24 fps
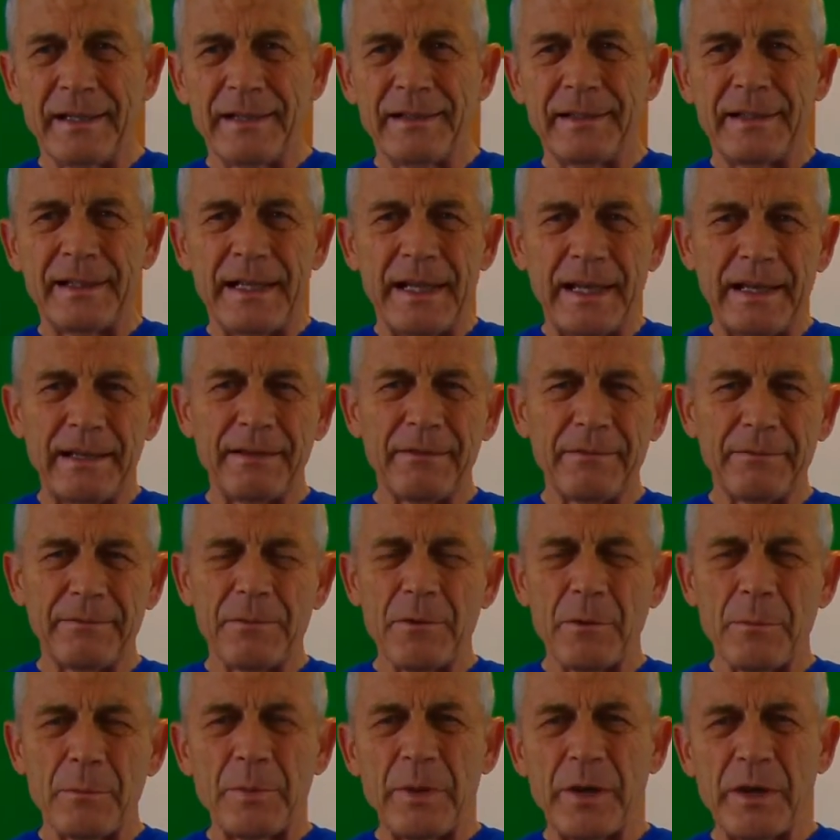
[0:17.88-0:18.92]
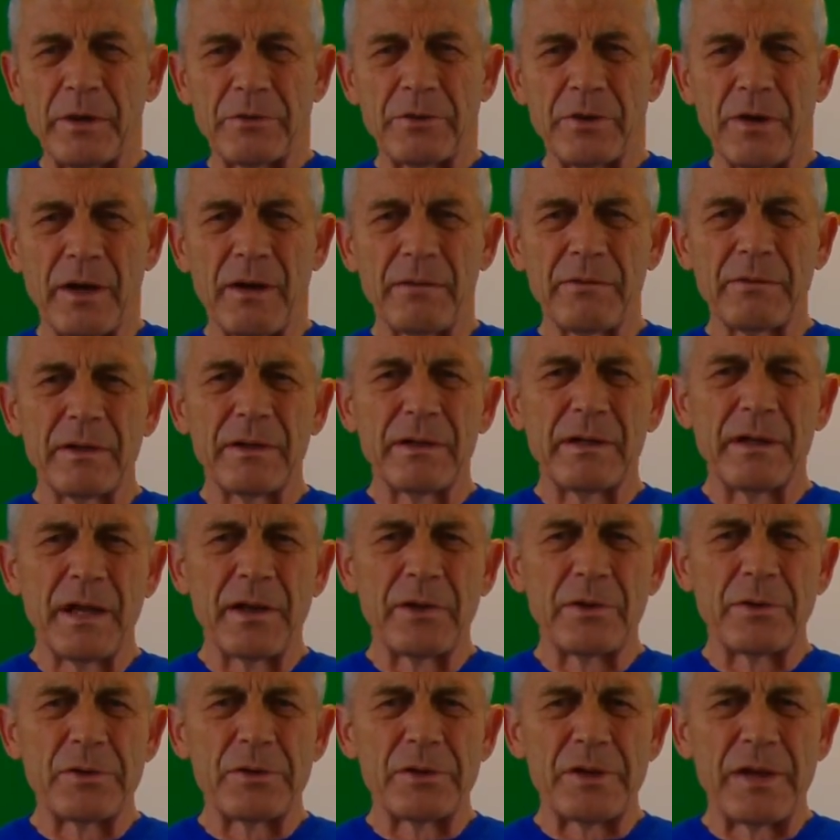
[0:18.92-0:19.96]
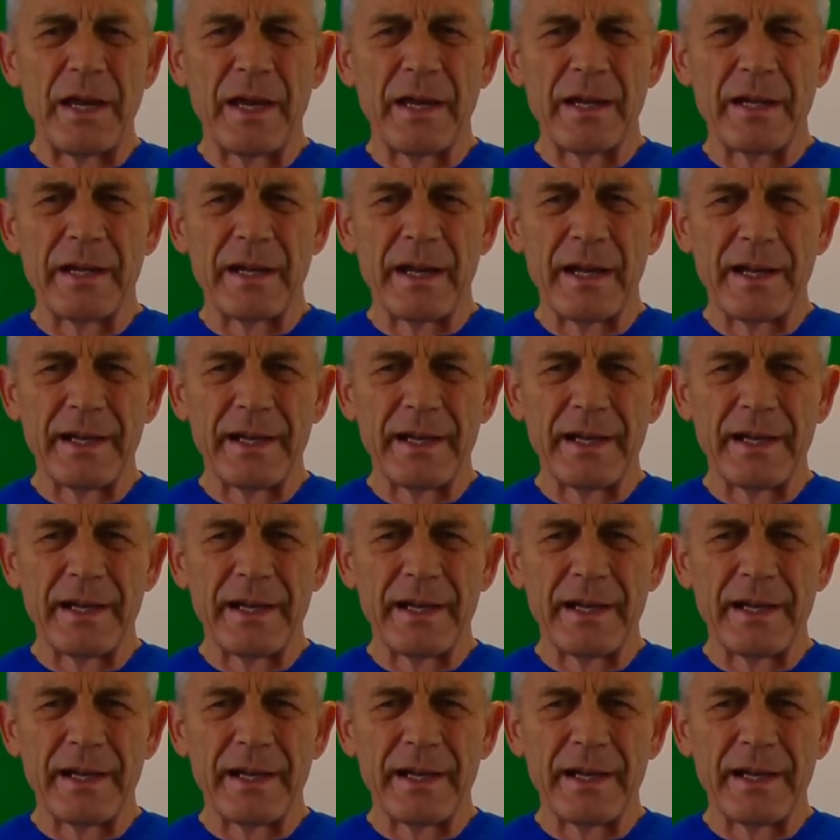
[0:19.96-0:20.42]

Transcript: to get a full picture of it and understand it.